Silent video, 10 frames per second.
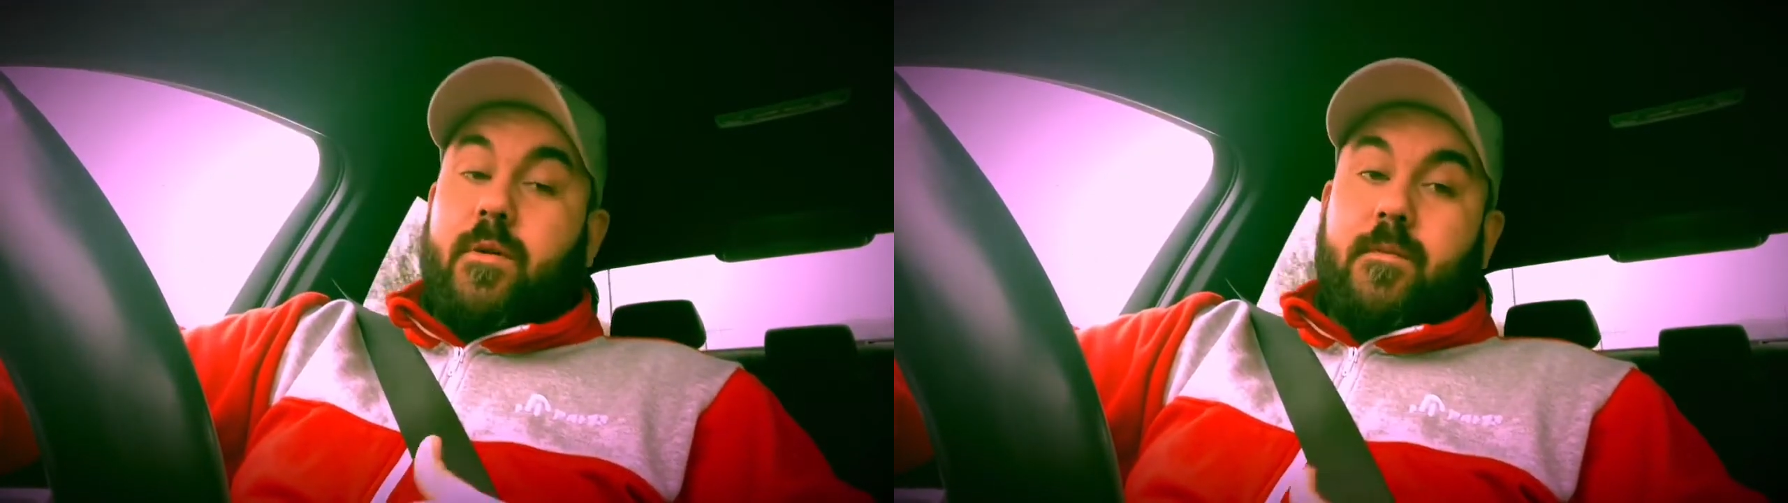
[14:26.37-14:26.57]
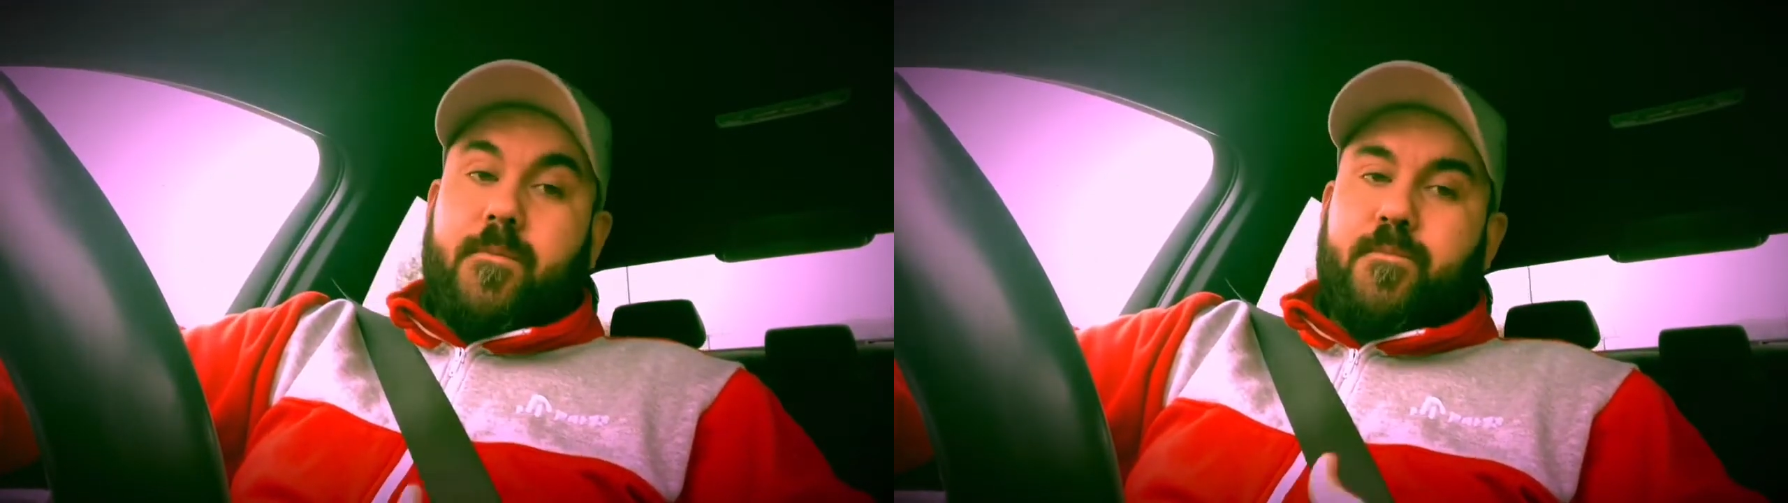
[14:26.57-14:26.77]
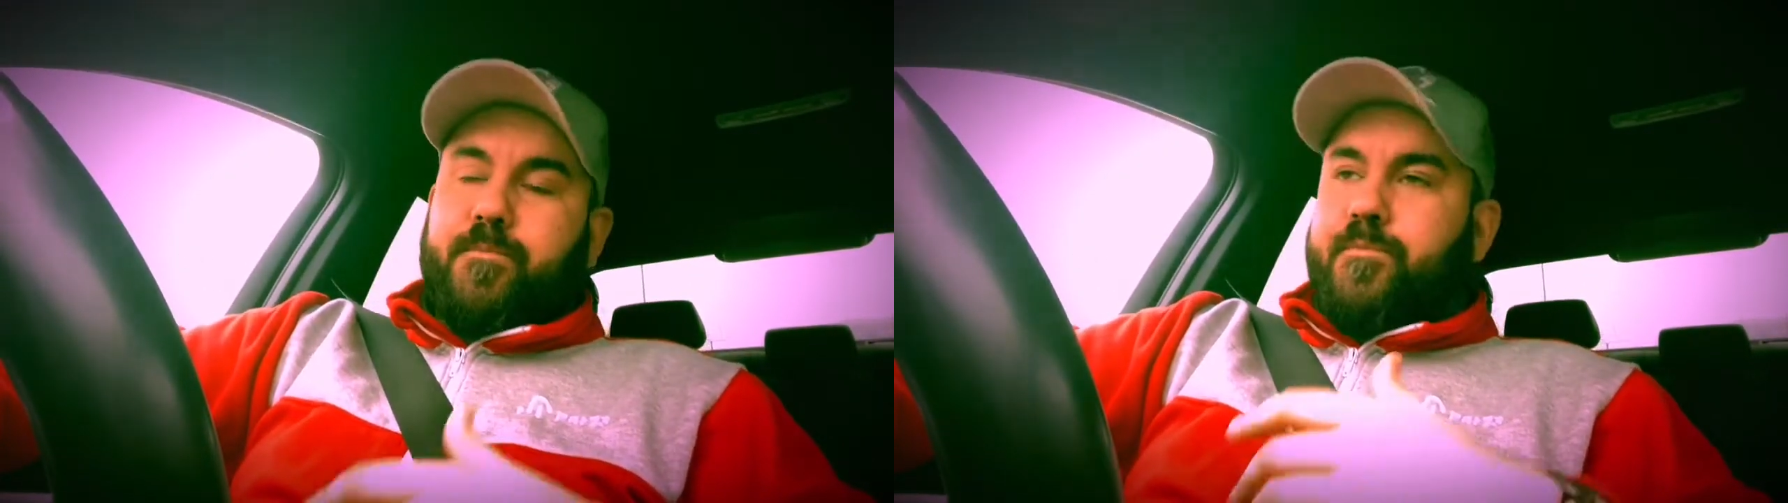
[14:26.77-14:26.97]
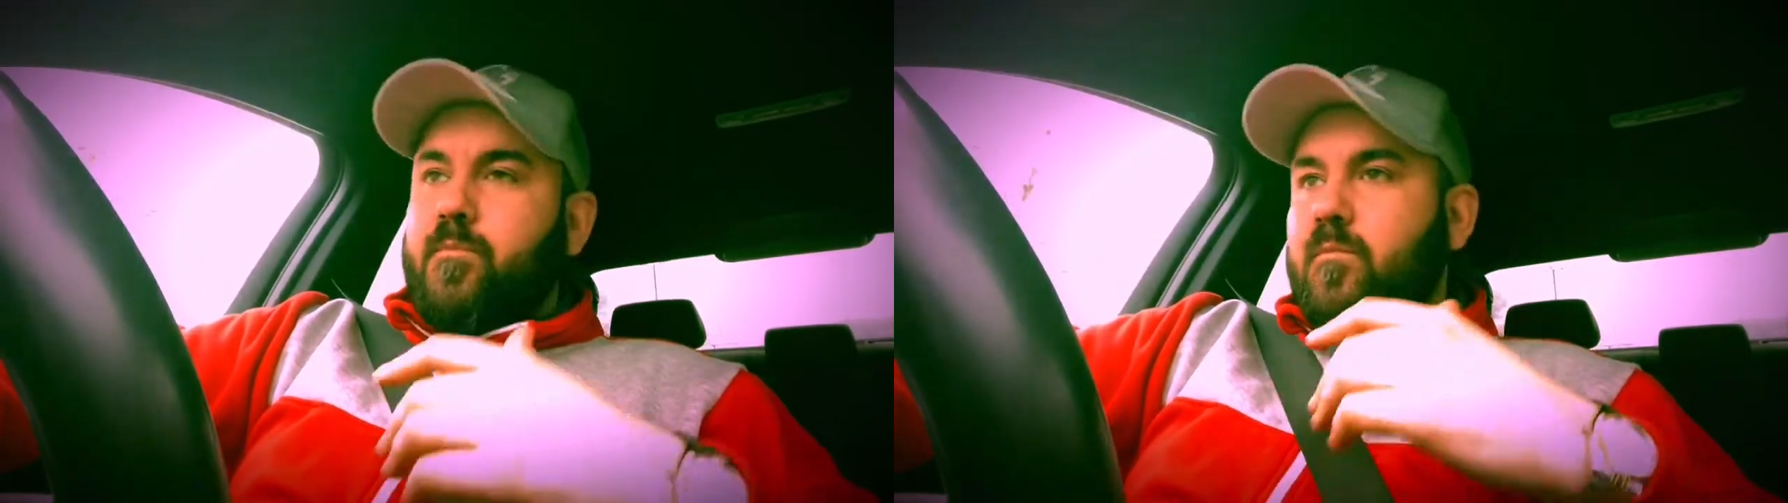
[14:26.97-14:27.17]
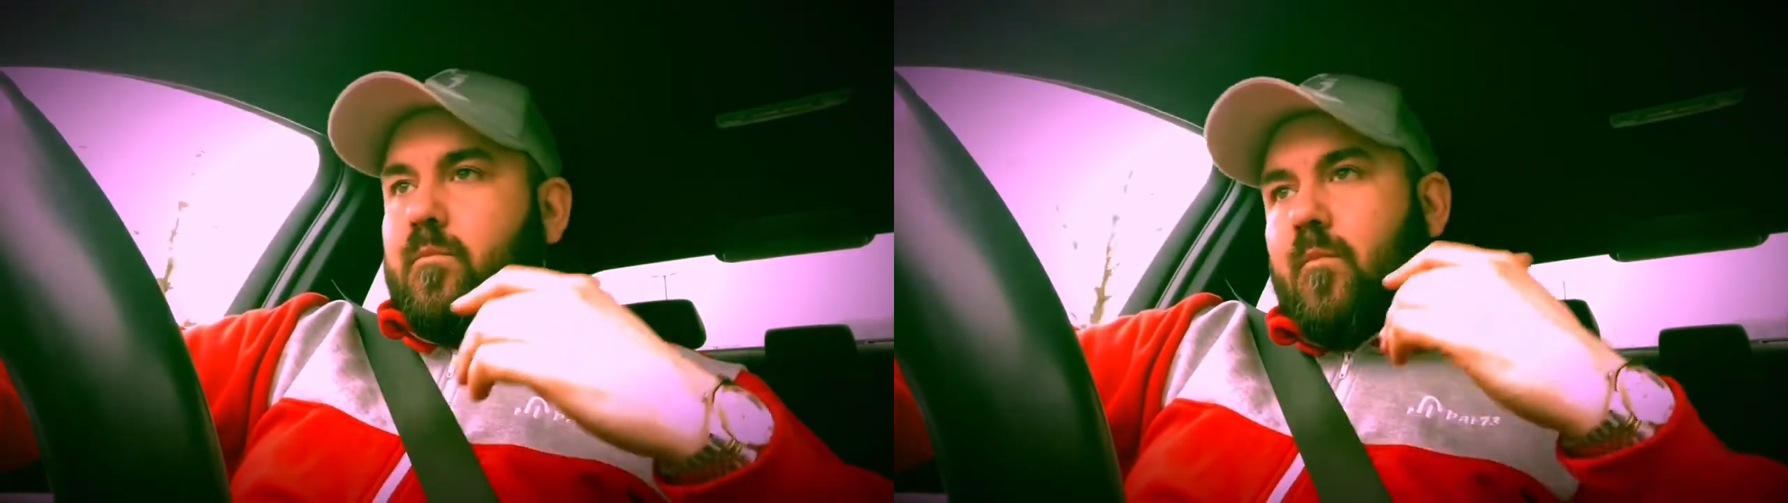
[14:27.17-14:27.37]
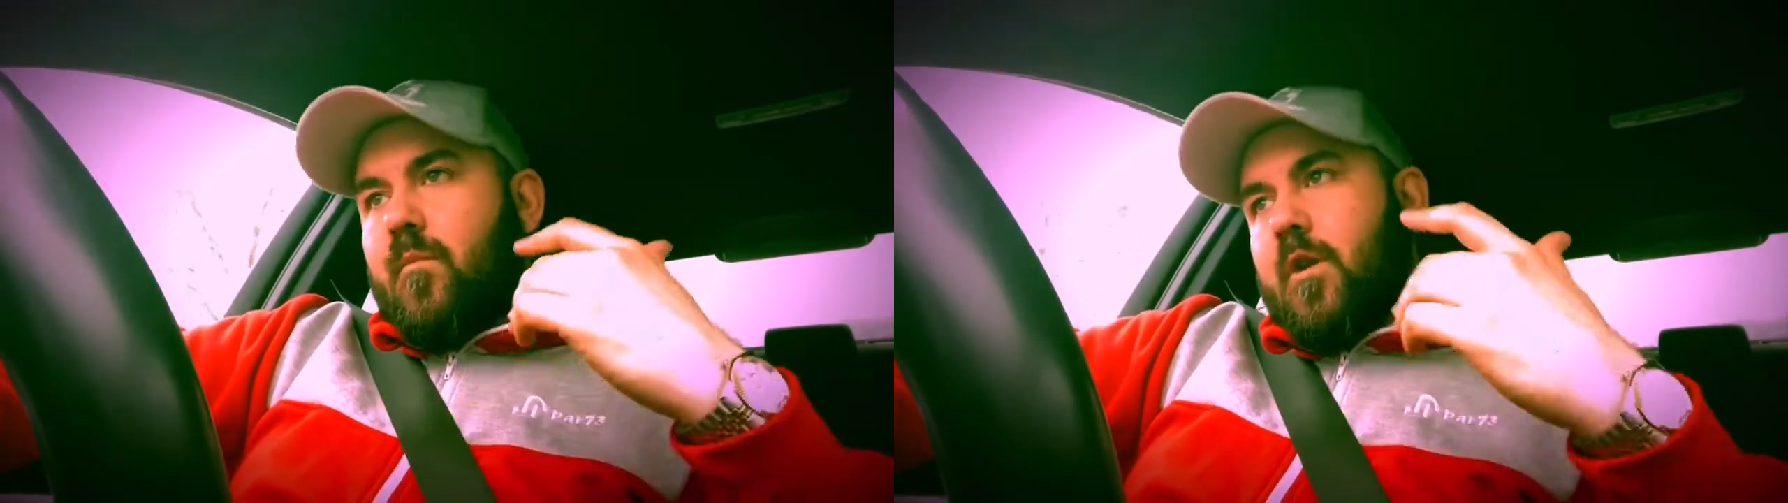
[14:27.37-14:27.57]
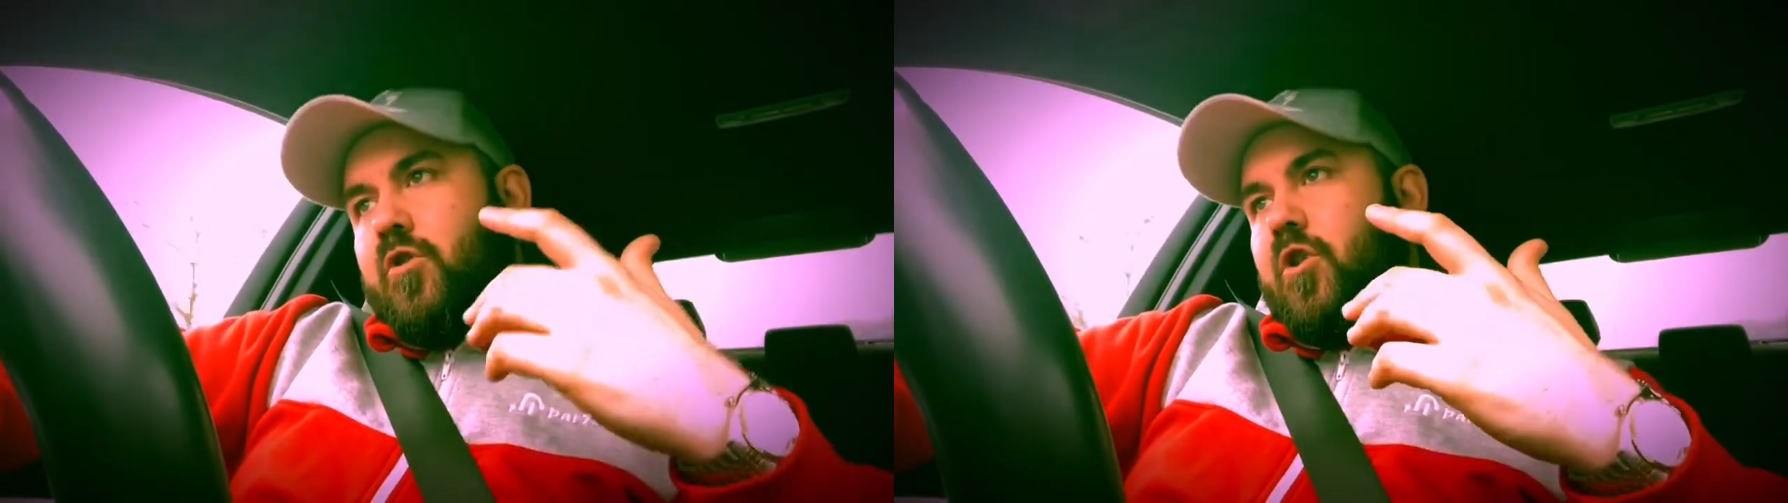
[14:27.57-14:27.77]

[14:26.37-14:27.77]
it.